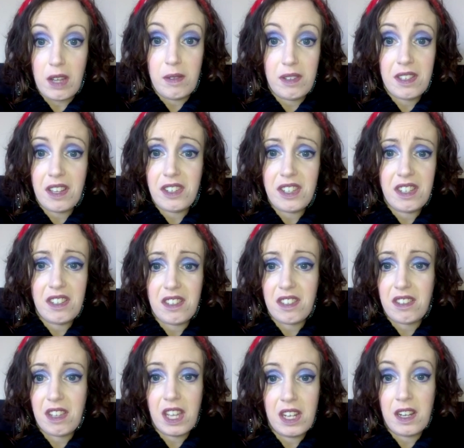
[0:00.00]
Essentially, as a
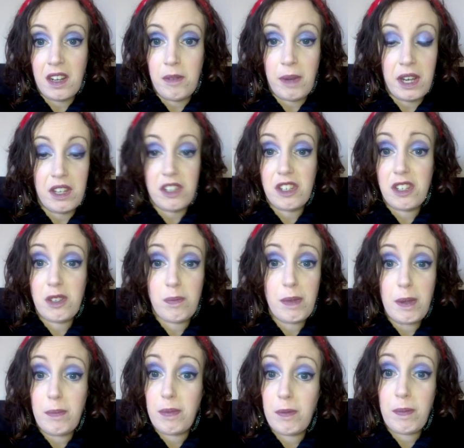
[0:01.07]
kitten and a manager, just
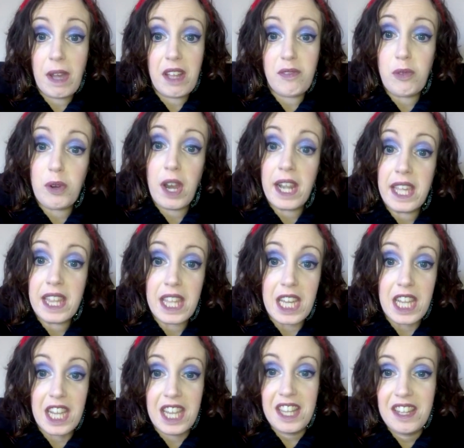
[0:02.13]
be prepared for
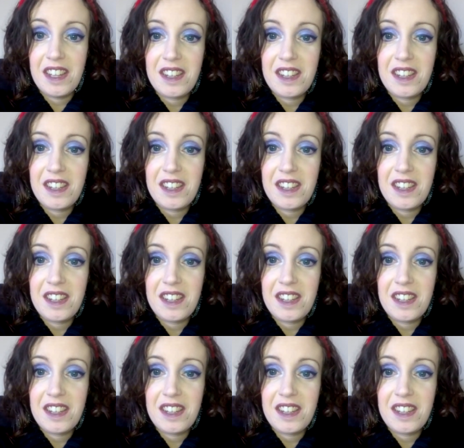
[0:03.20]
anything.